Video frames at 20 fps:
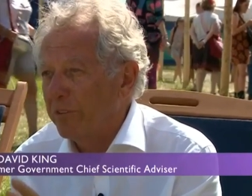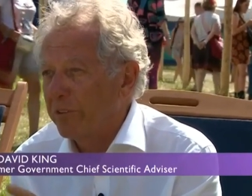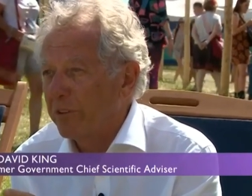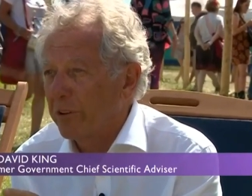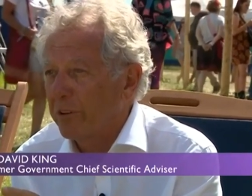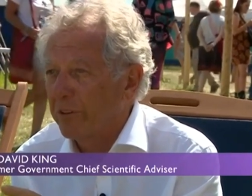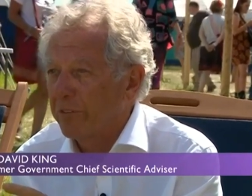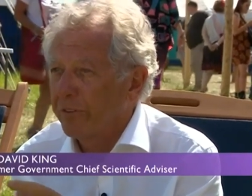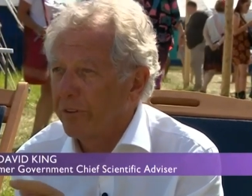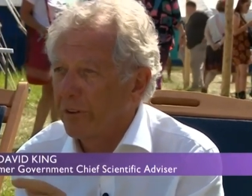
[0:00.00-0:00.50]

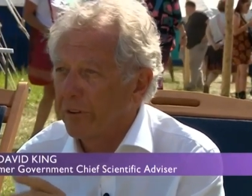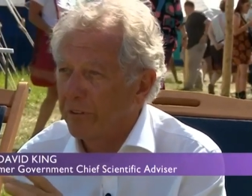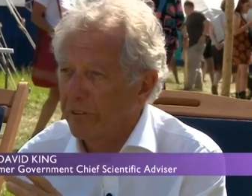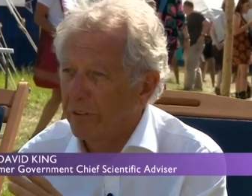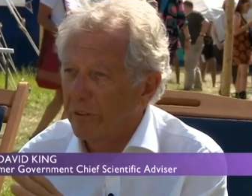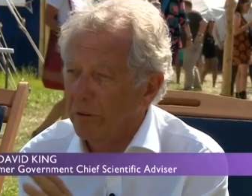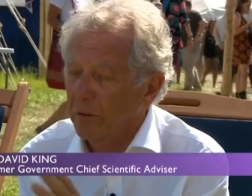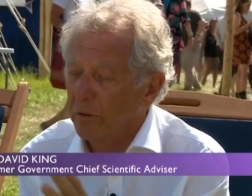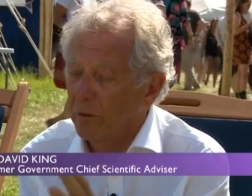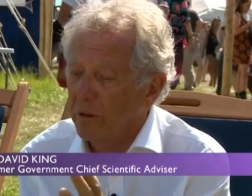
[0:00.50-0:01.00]
So the first
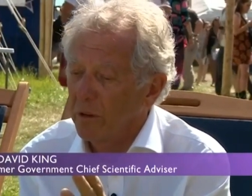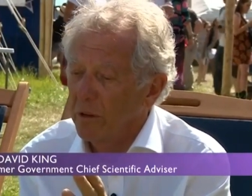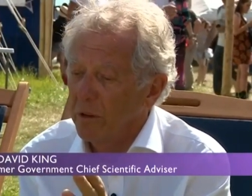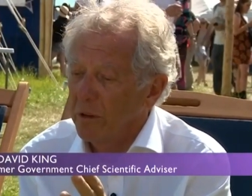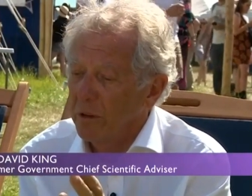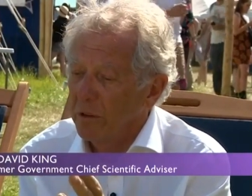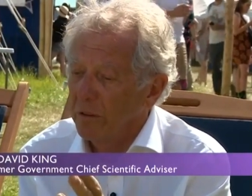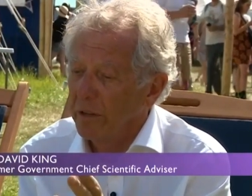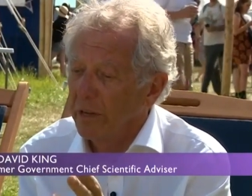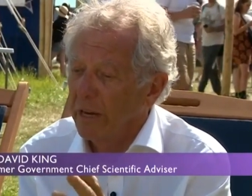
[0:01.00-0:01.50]
thing
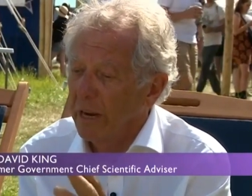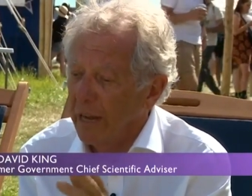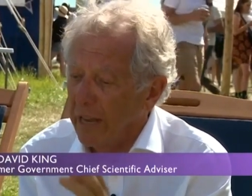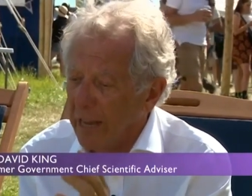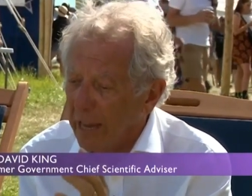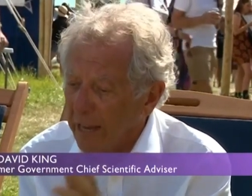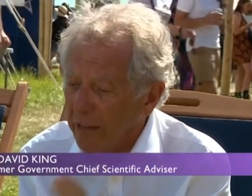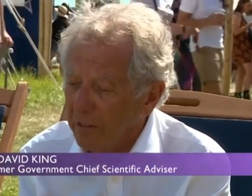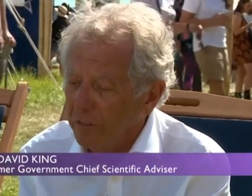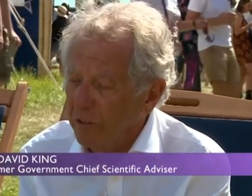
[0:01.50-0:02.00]
that I
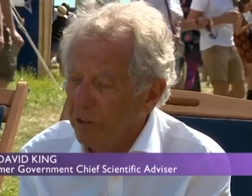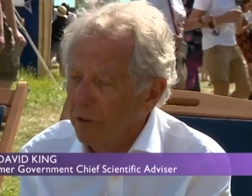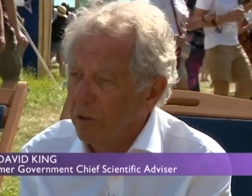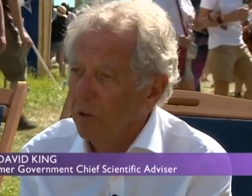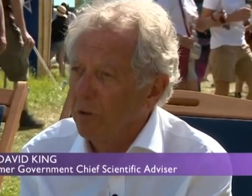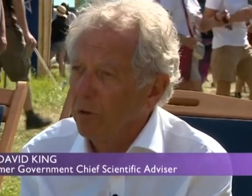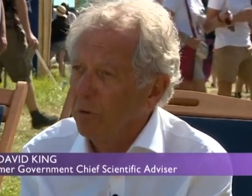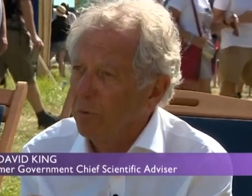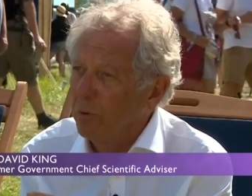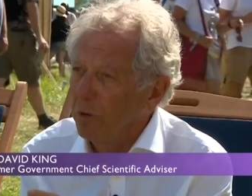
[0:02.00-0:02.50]
had to
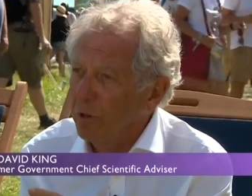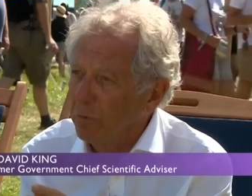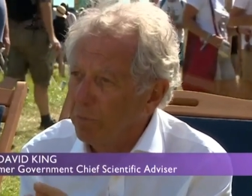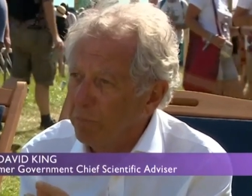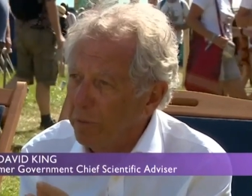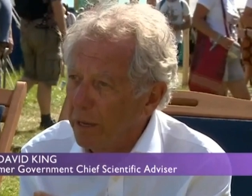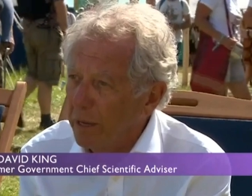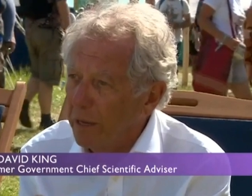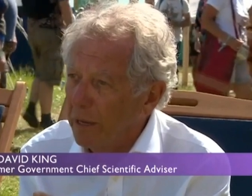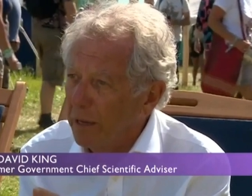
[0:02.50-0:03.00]
do with
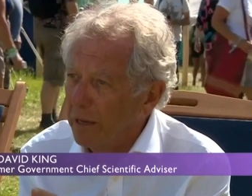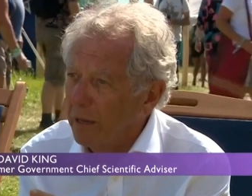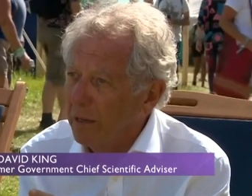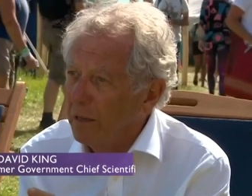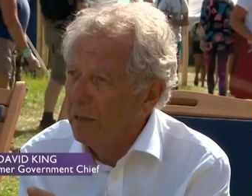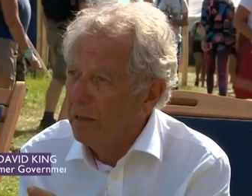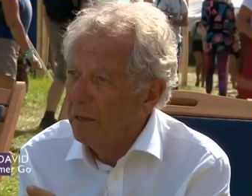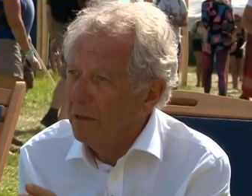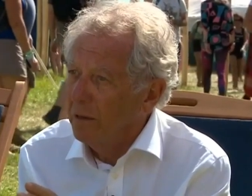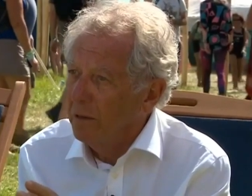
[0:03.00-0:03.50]
Blair
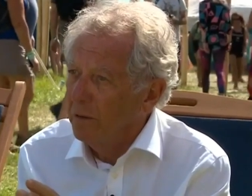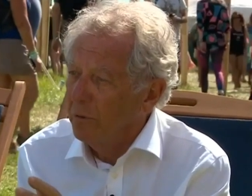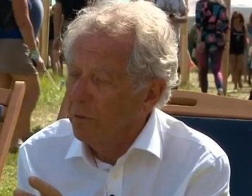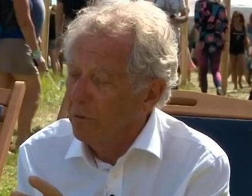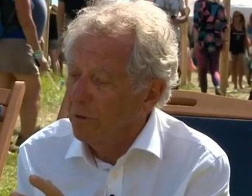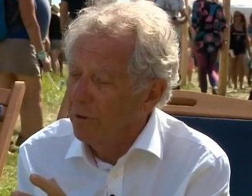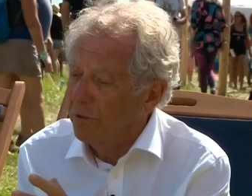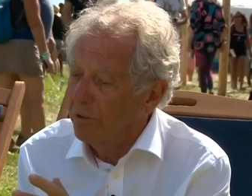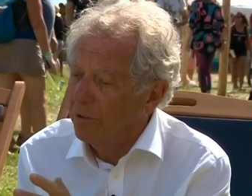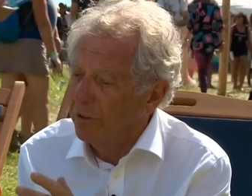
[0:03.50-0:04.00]

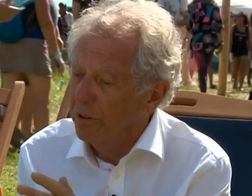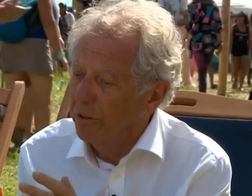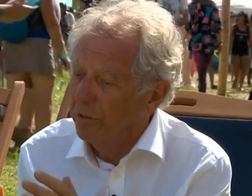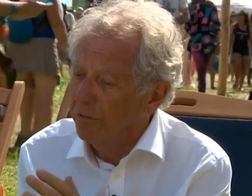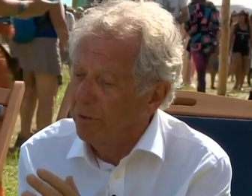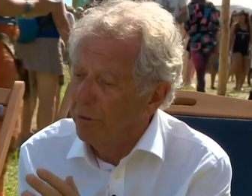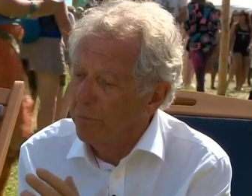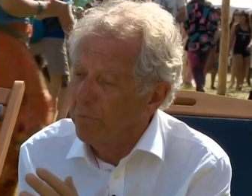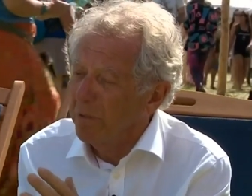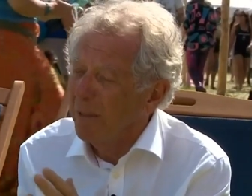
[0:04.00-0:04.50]
was to
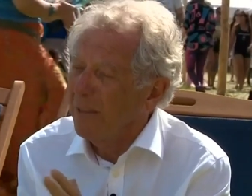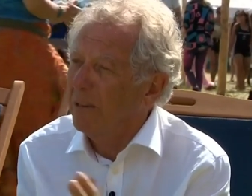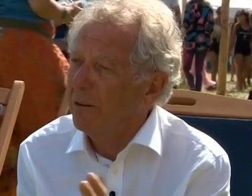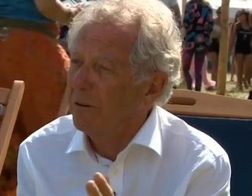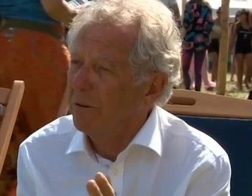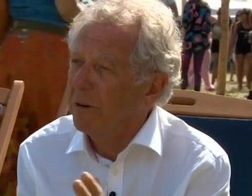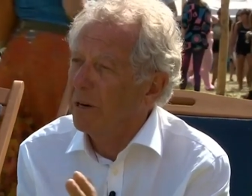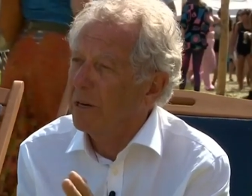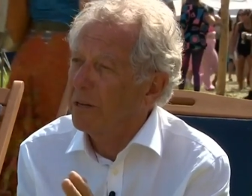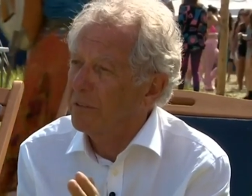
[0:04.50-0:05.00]

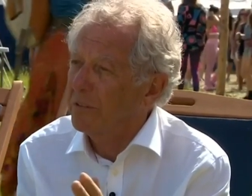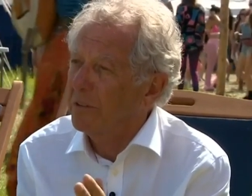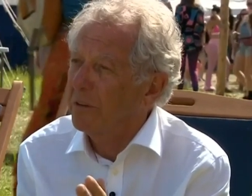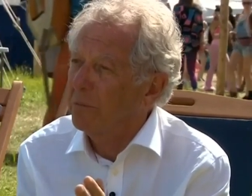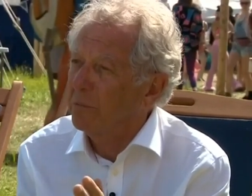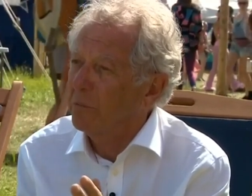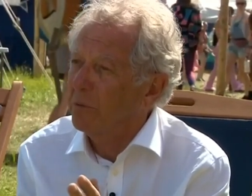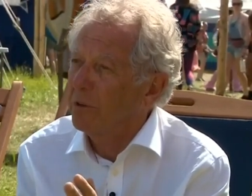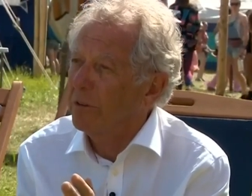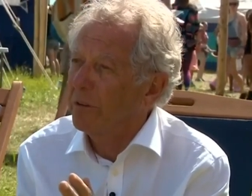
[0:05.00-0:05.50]
familiarise
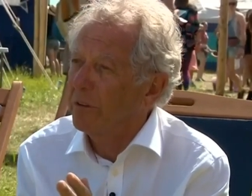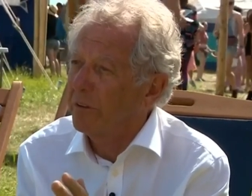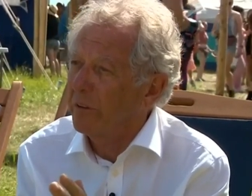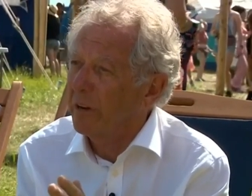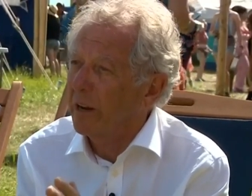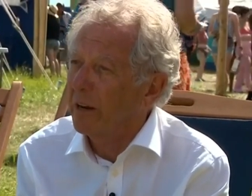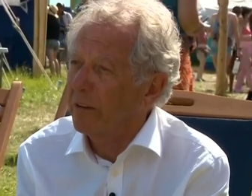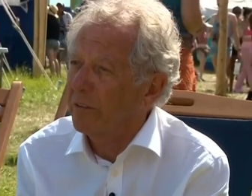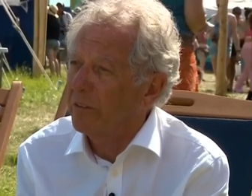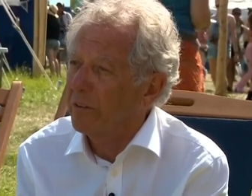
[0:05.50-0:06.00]
him with the
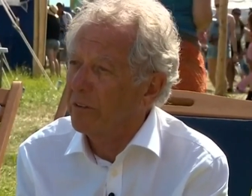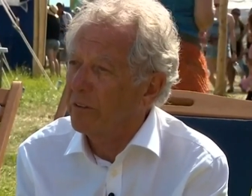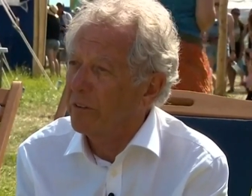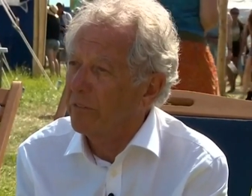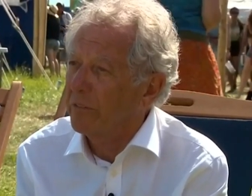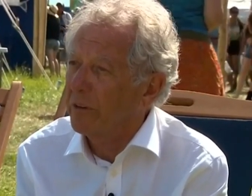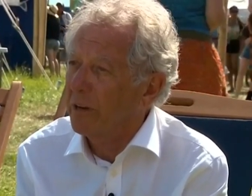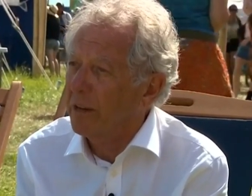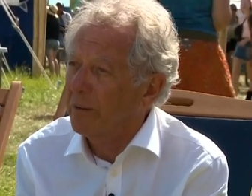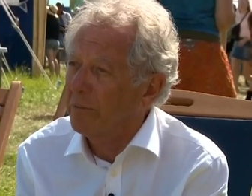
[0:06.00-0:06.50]
challenges
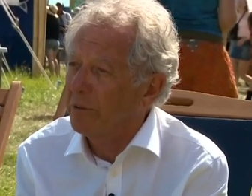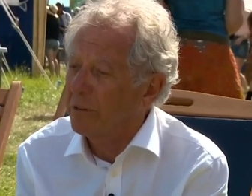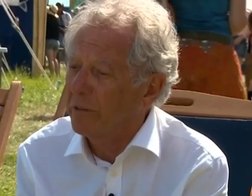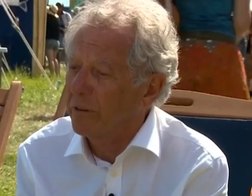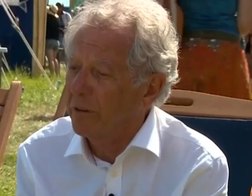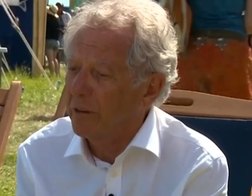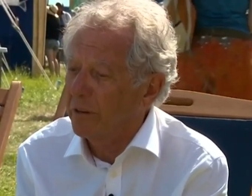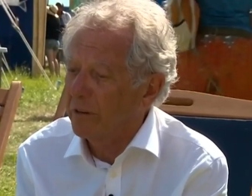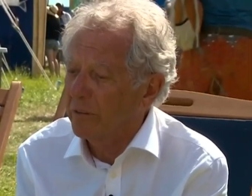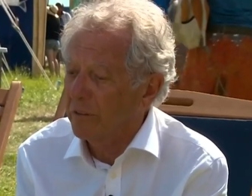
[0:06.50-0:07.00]
of climate
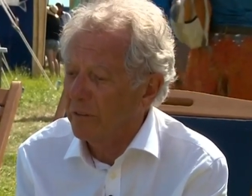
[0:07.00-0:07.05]
change.